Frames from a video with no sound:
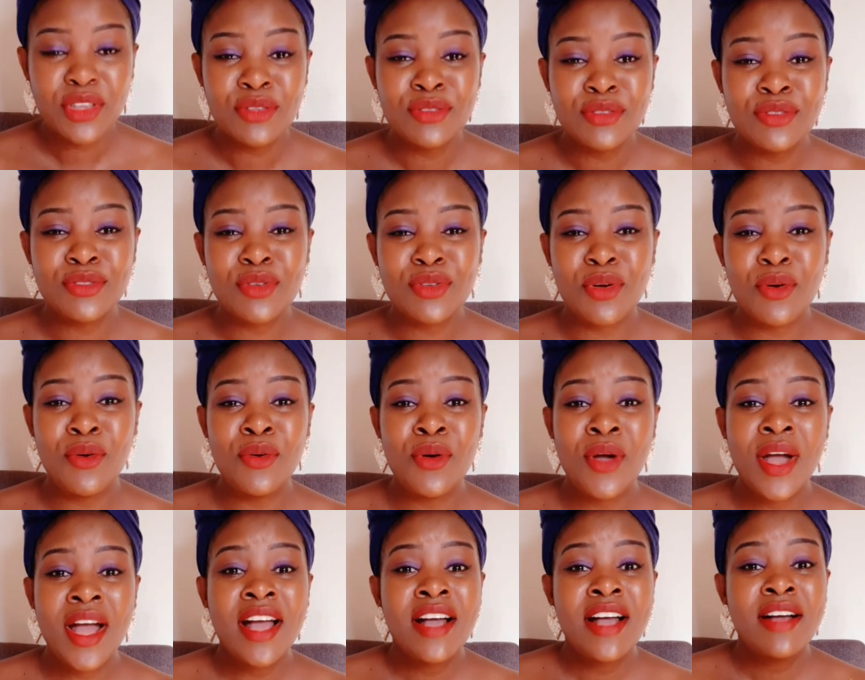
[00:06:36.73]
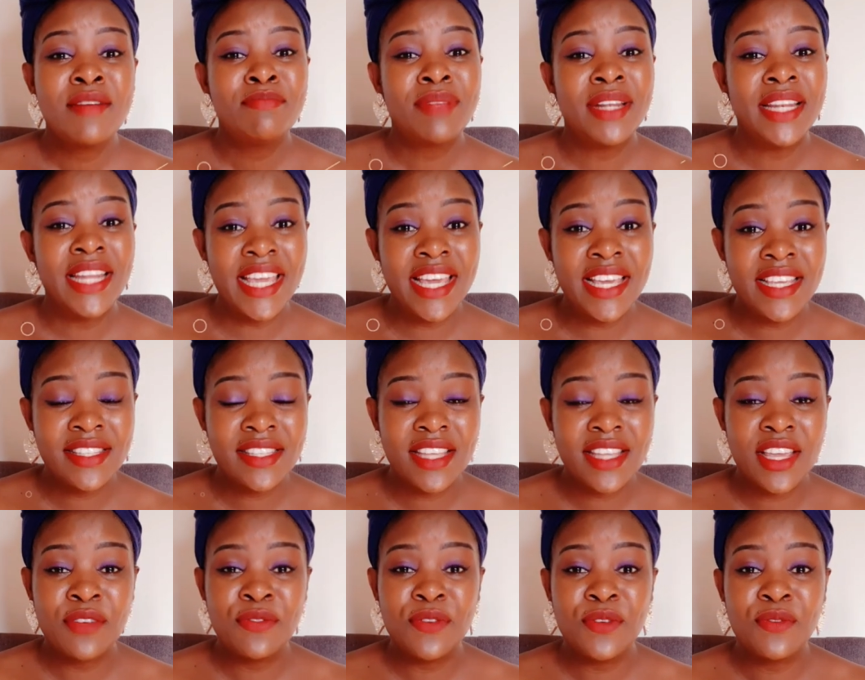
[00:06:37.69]
So please,
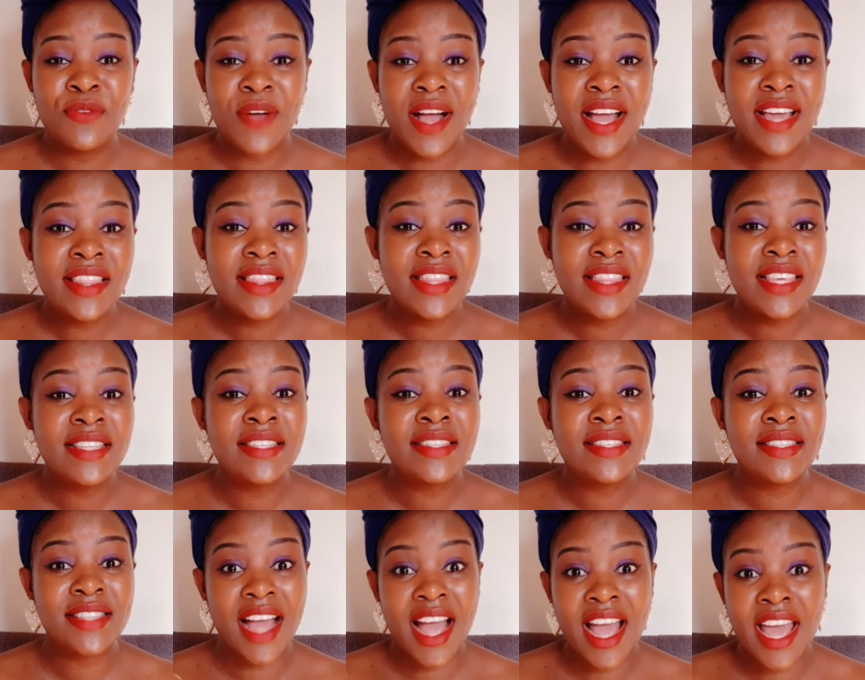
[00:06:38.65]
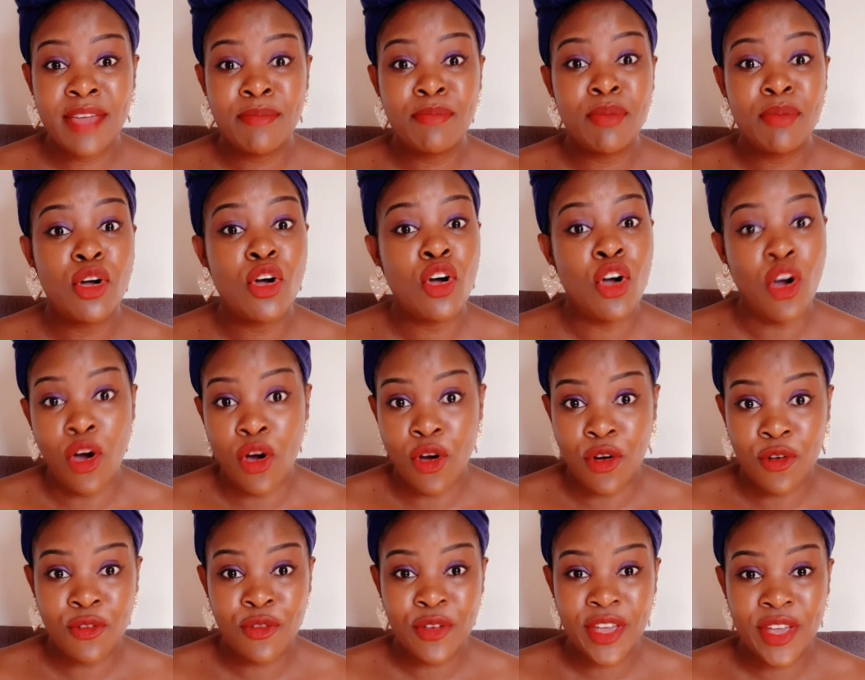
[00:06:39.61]
if you find this type
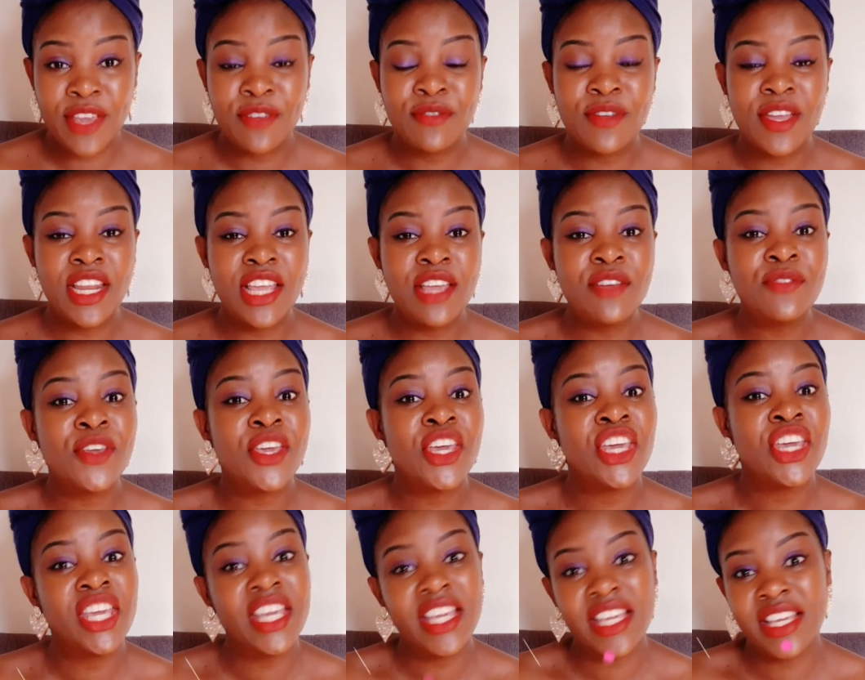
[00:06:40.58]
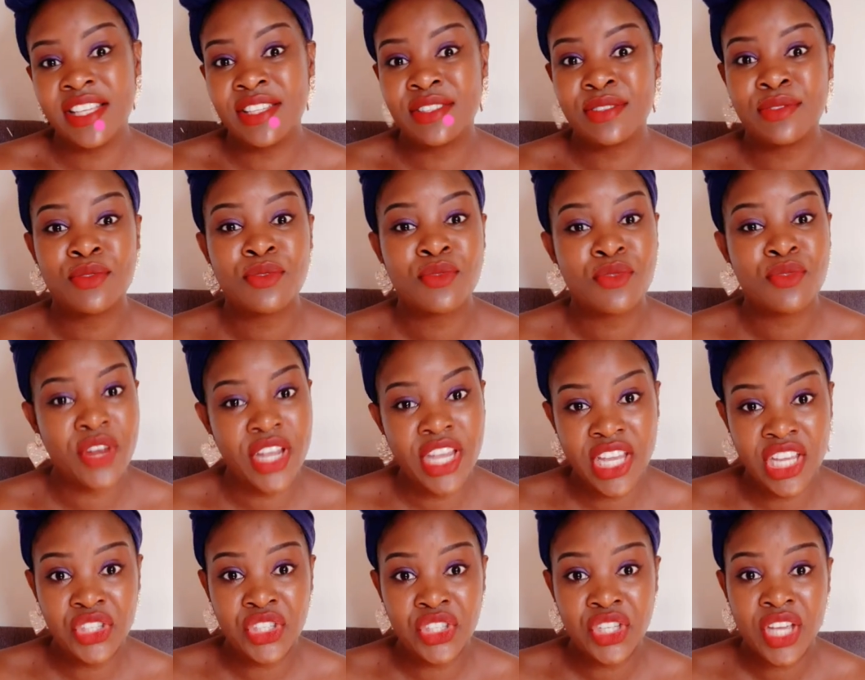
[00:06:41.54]
of, even if he is
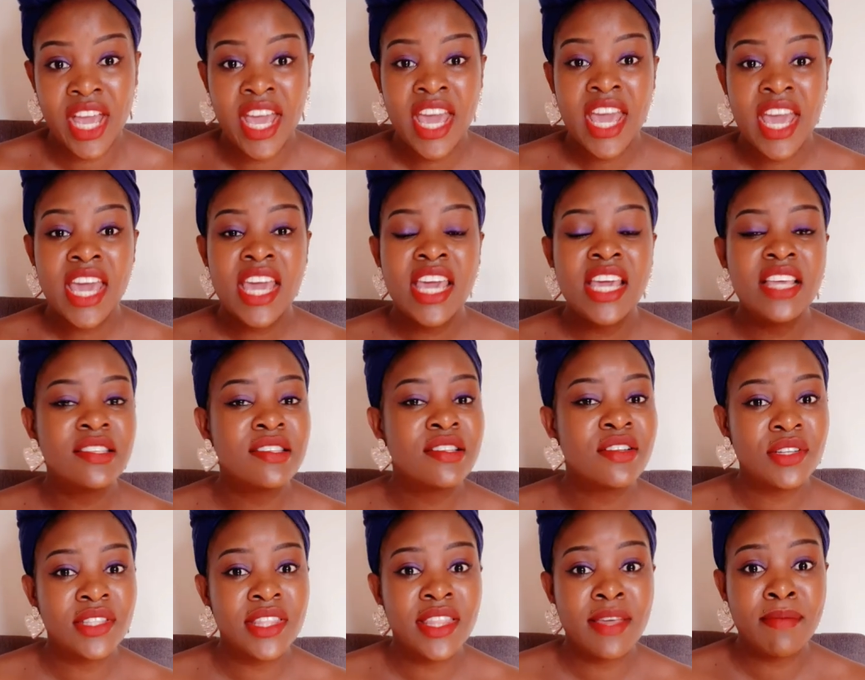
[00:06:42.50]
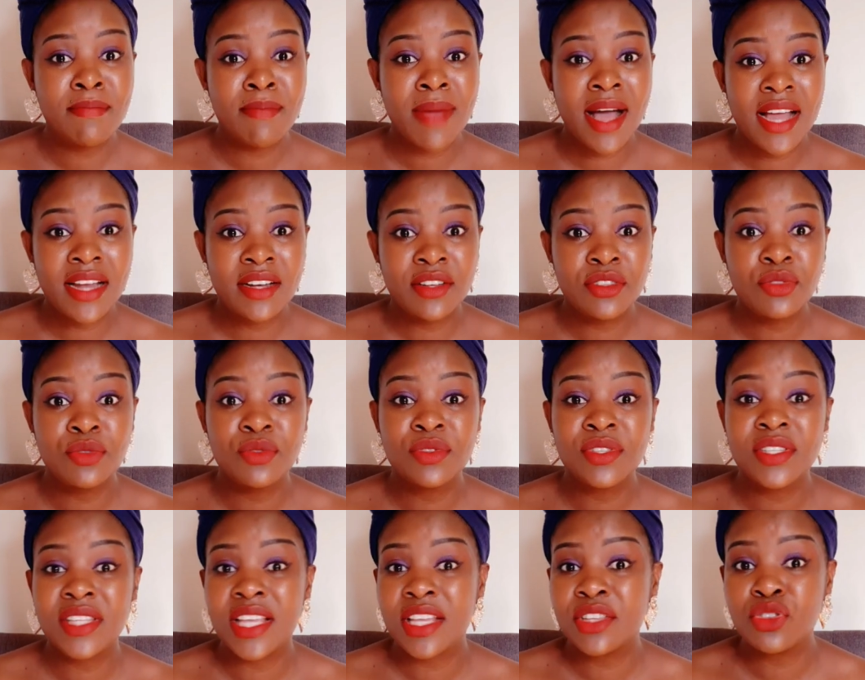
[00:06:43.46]
rich, he's not the man to
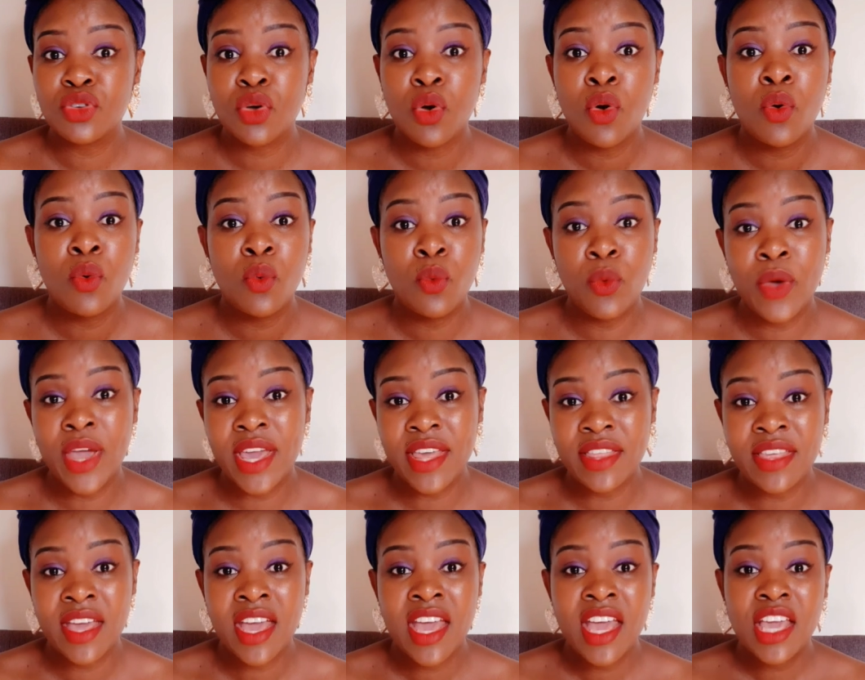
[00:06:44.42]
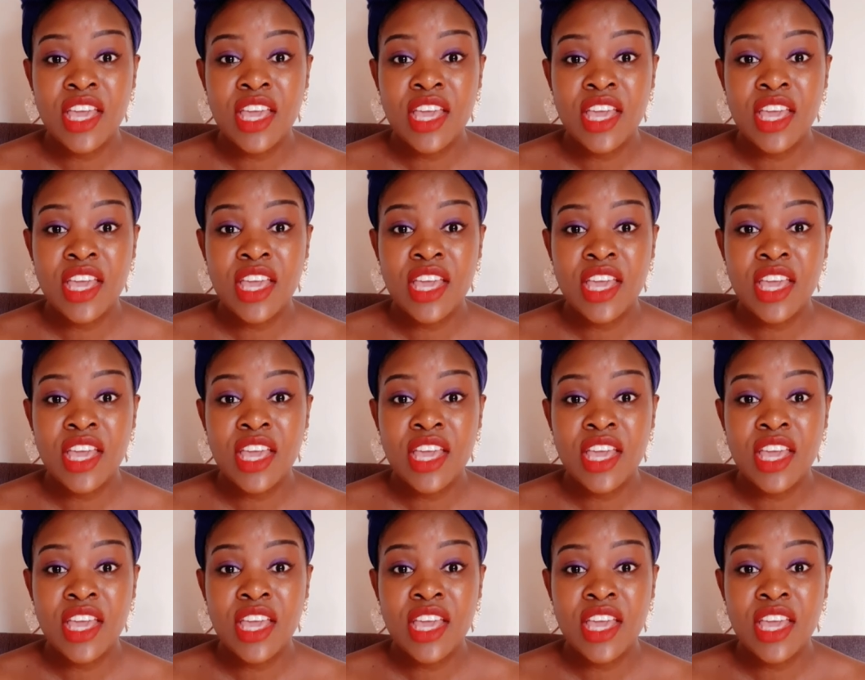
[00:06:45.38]
settle with.